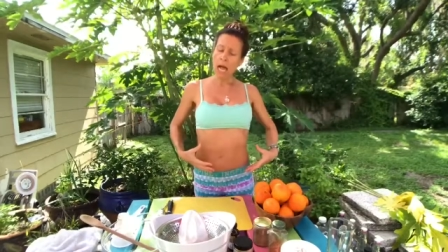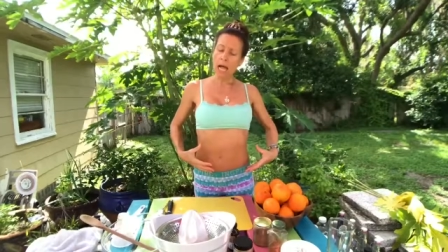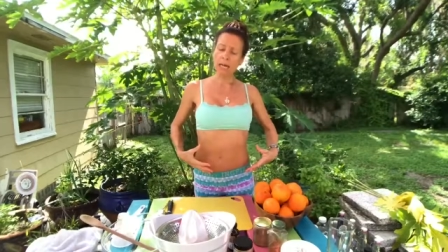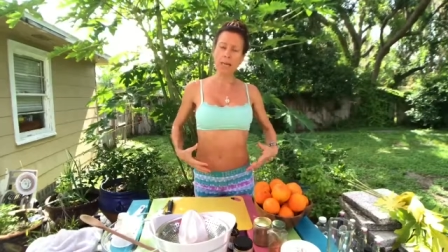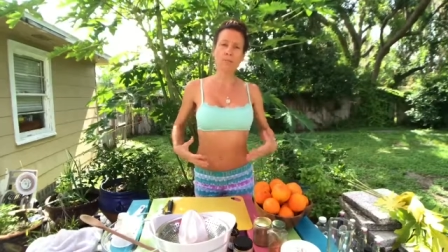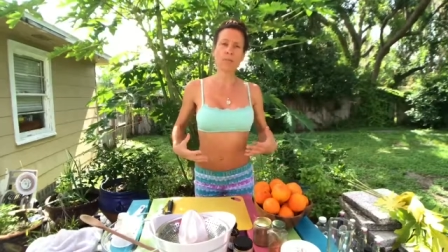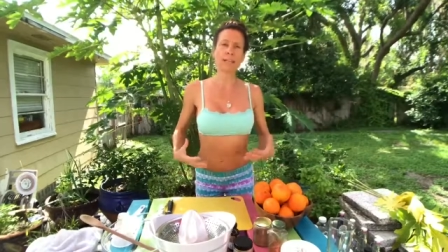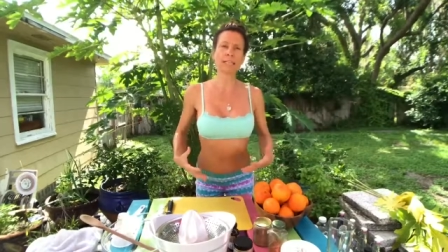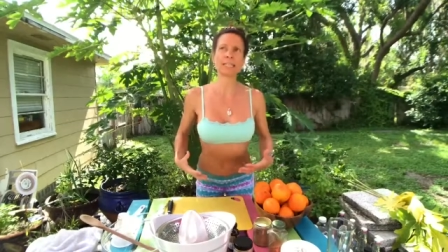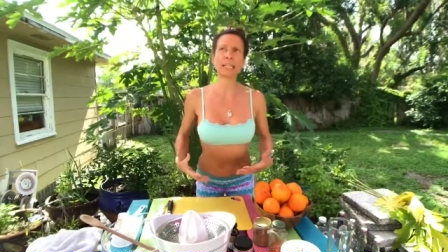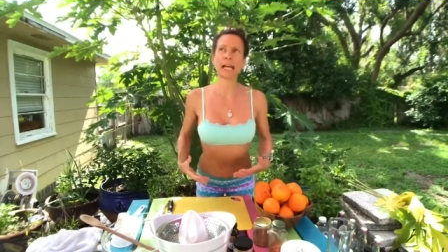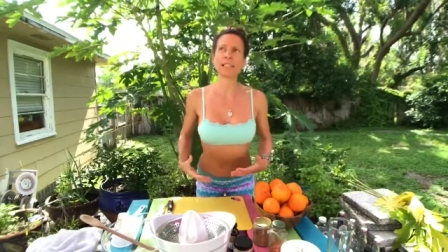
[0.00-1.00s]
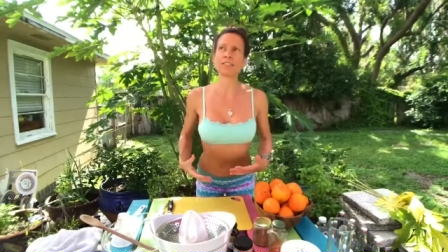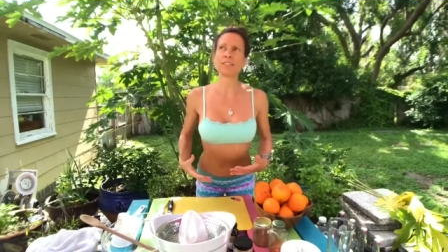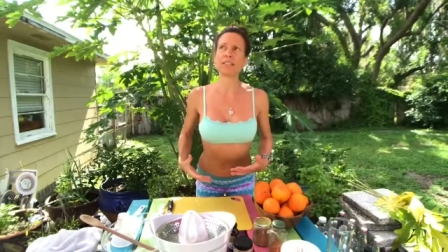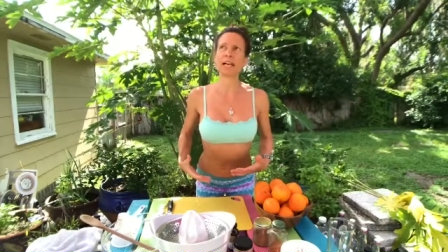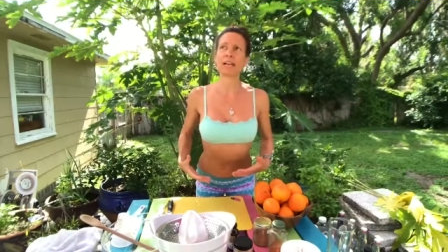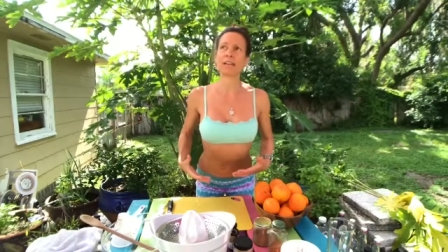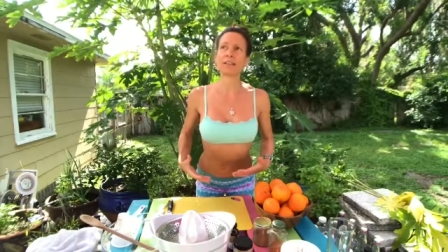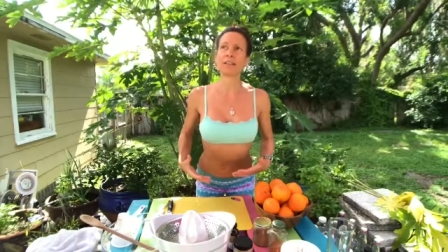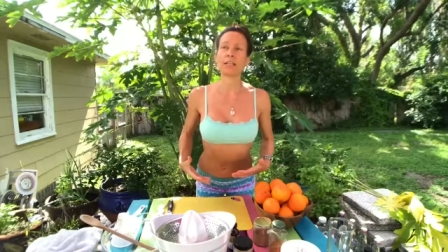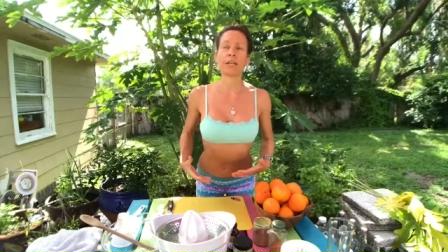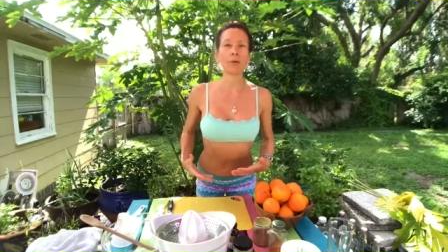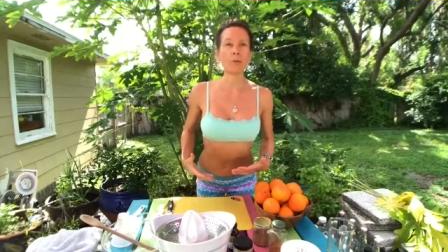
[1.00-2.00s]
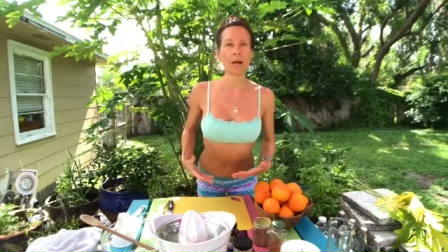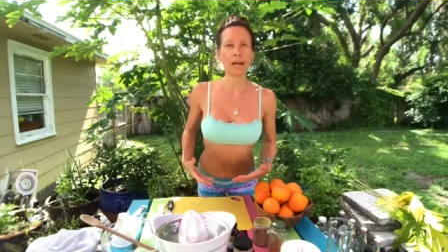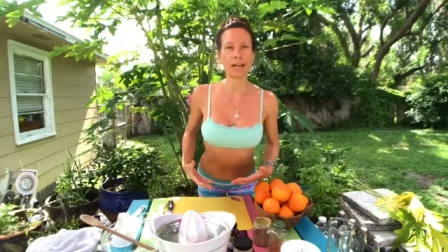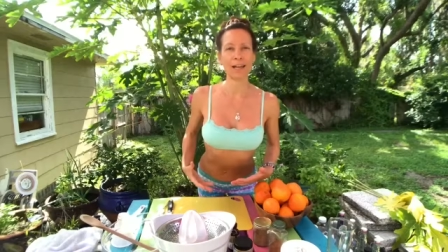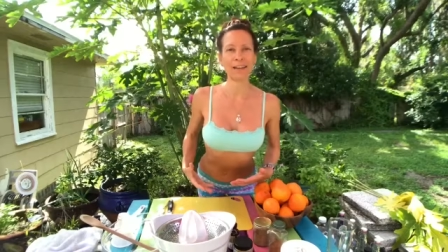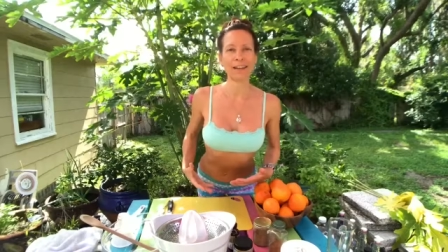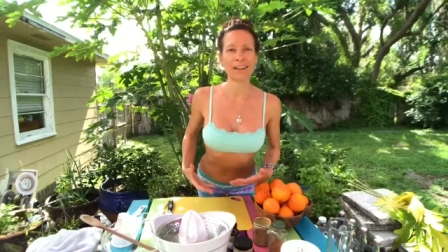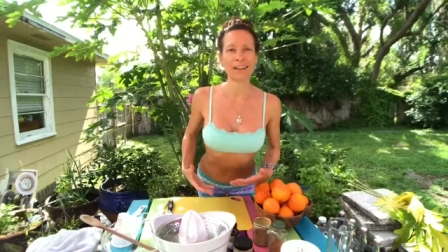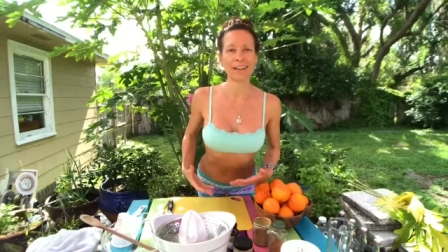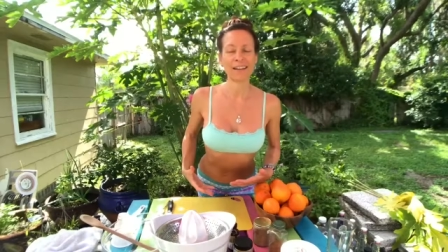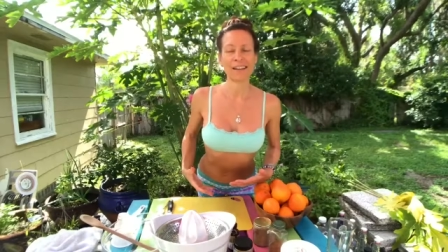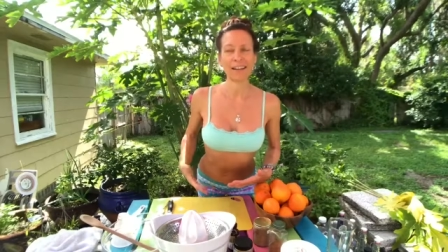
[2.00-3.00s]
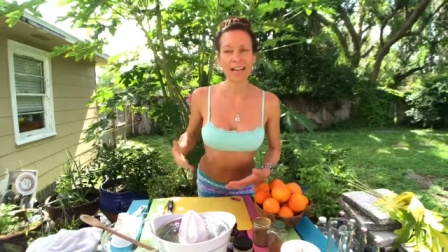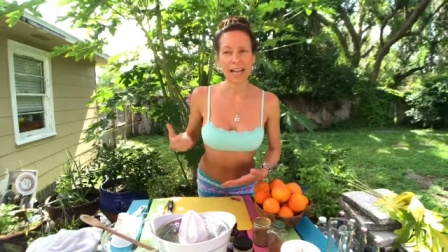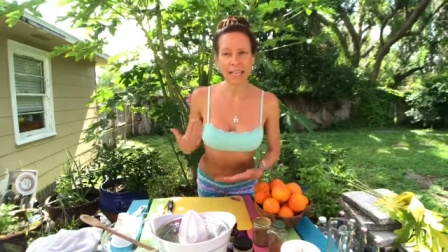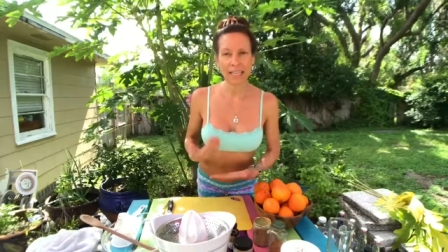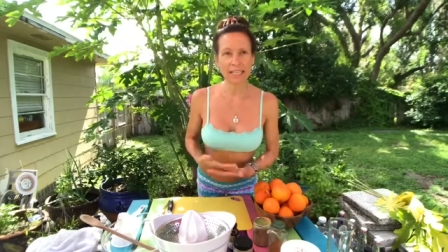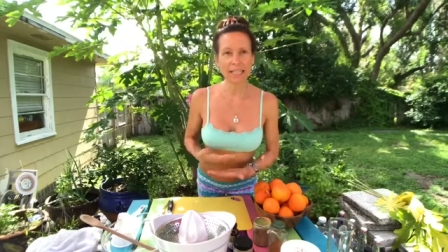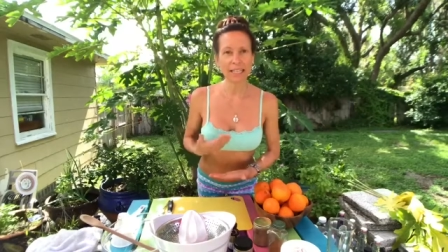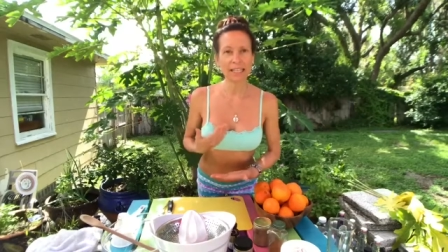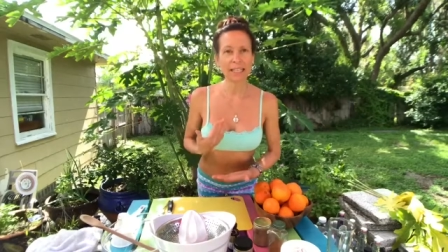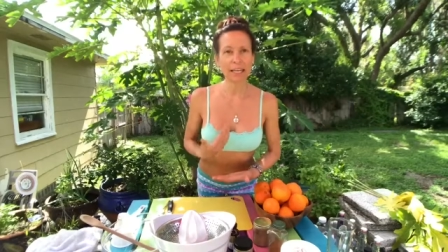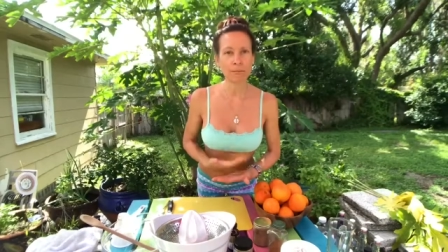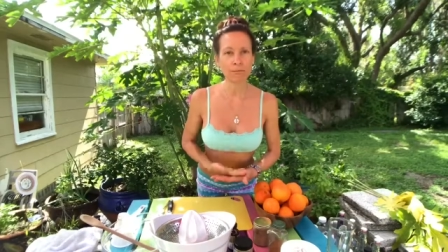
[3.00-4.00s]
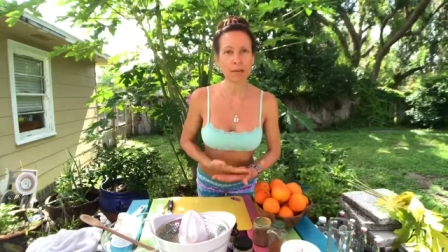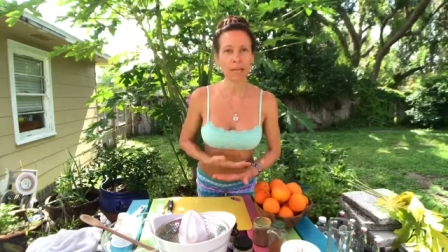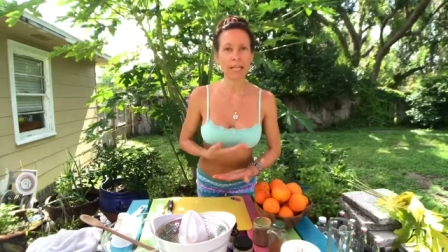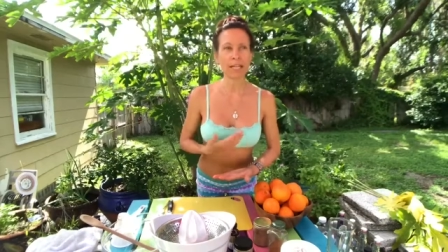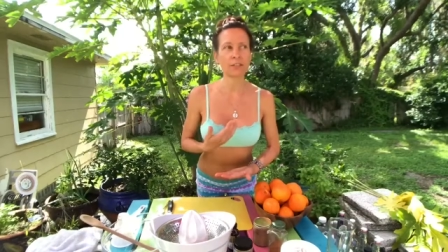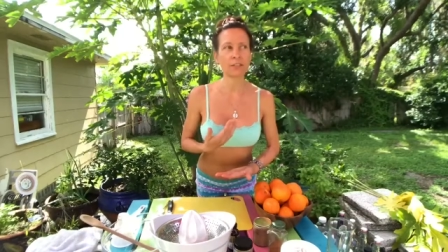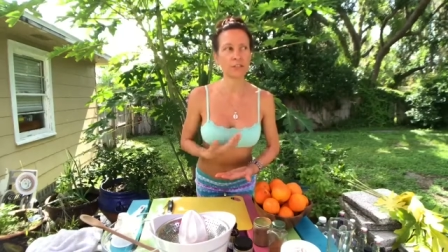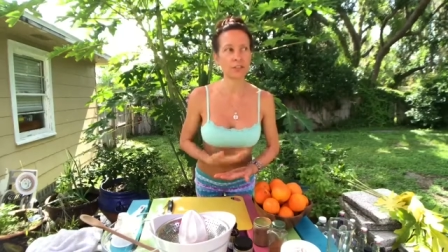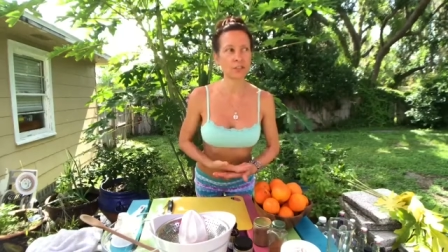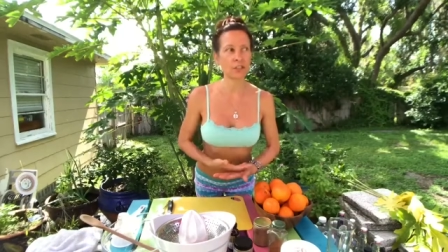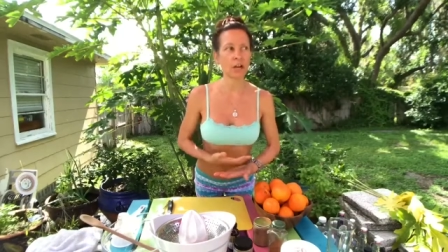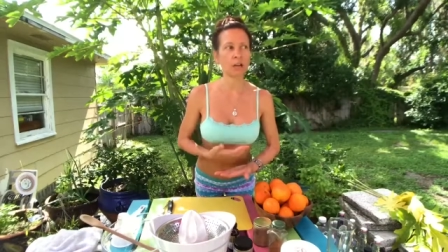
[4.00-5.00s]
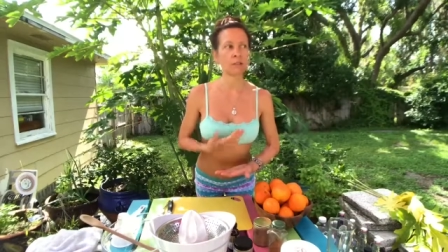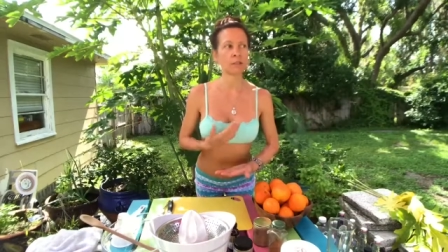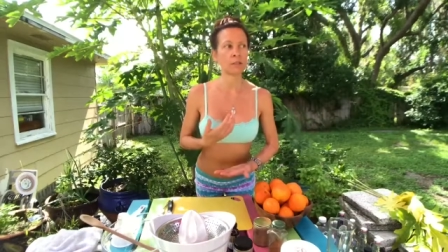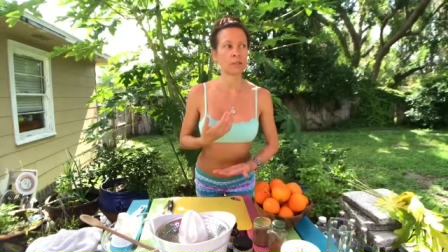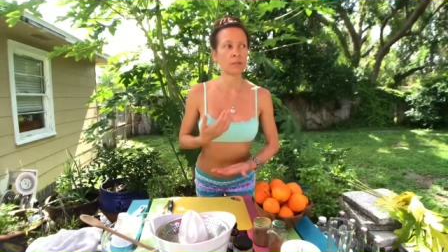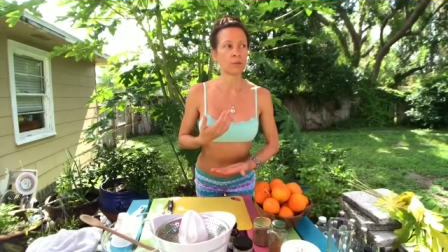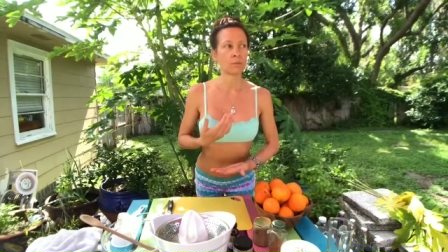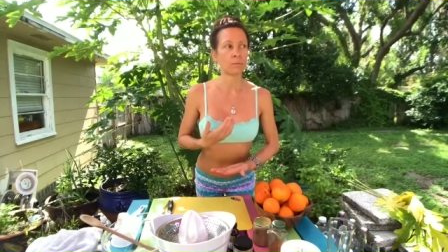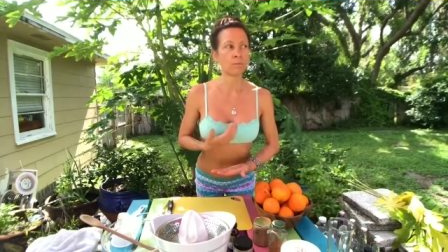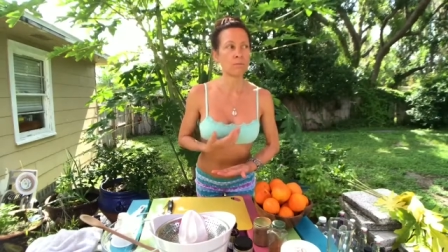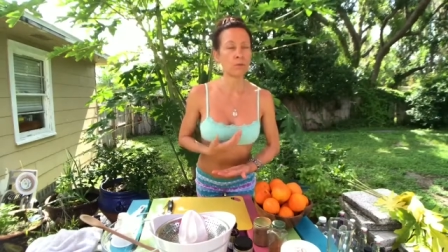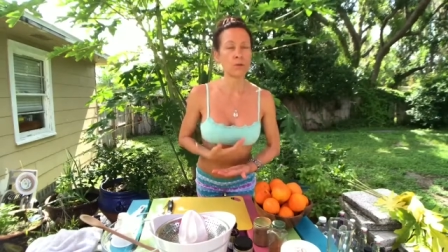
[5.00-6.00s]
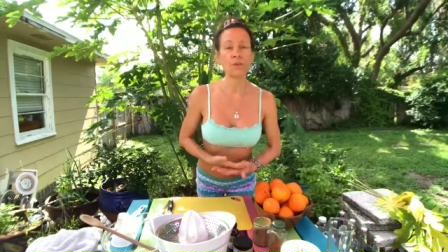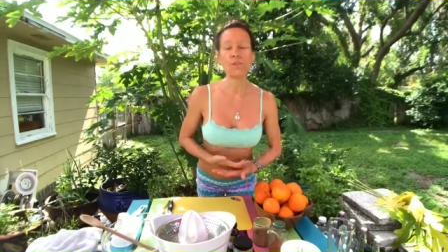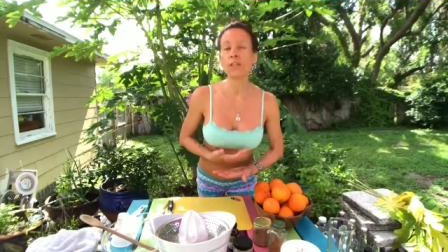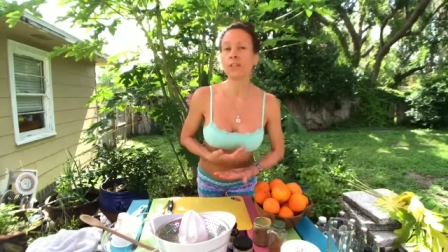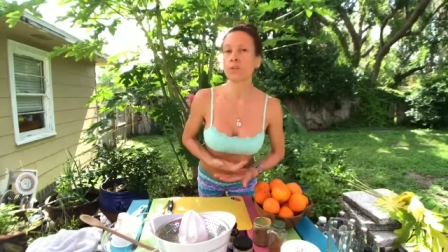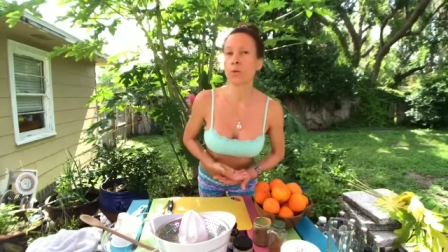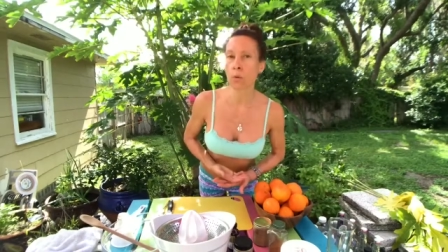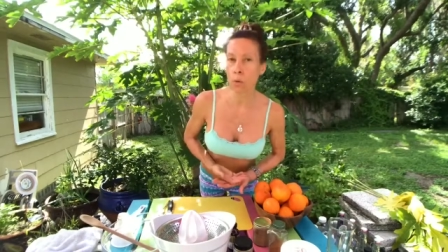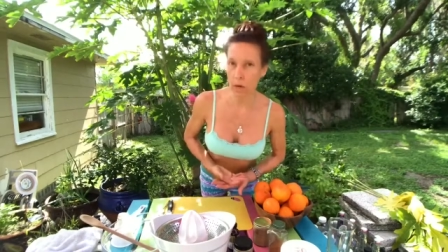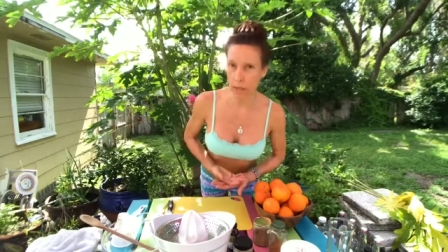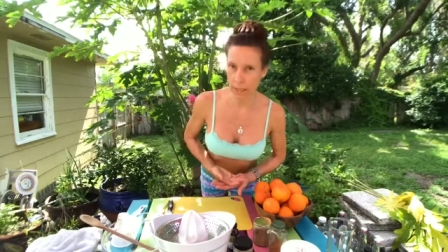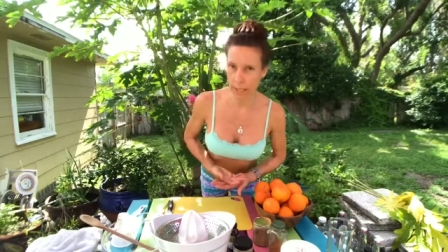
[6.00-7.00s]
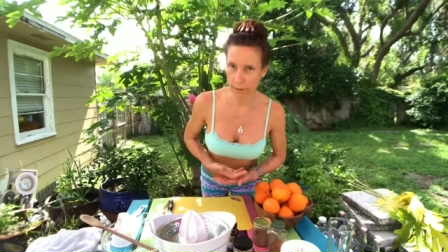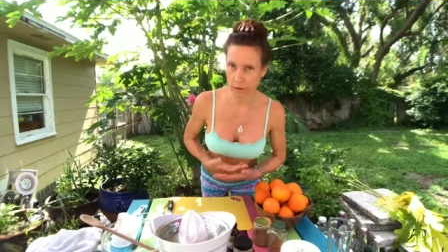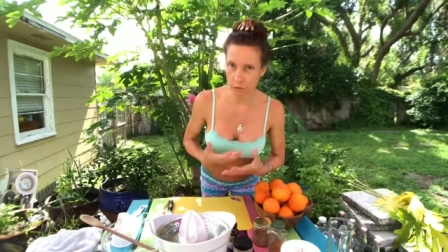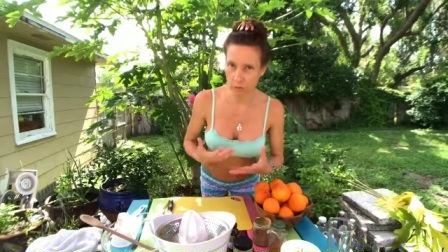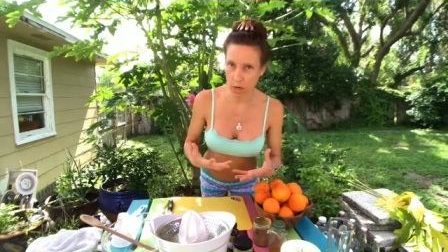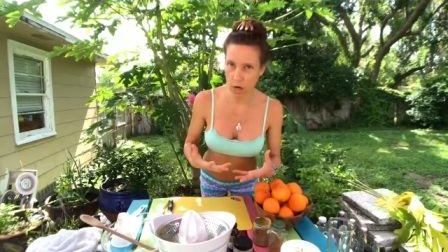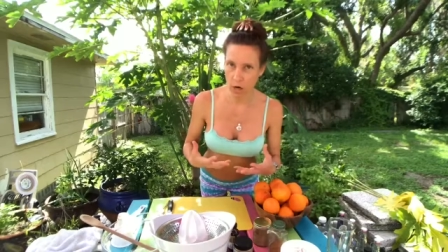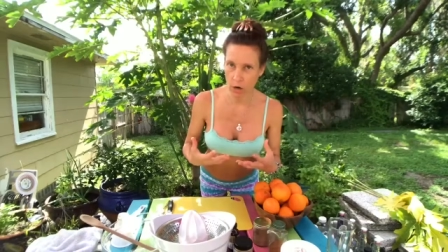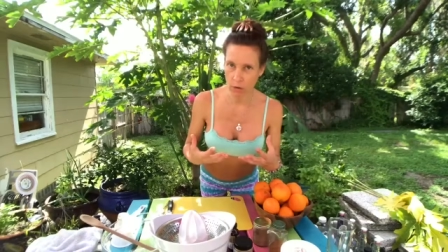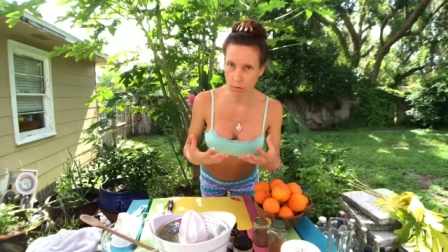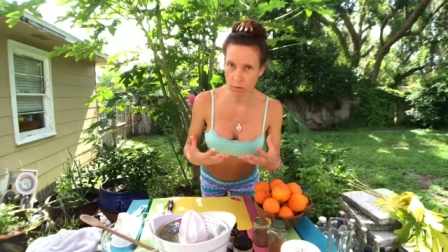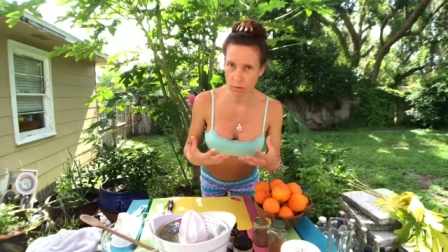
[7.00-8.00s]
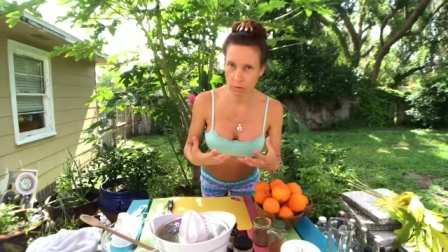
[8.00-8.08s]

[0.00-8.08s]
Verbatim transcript: And I'm recognizing that, you know what? Anything that I'm ready to start moving toward and grow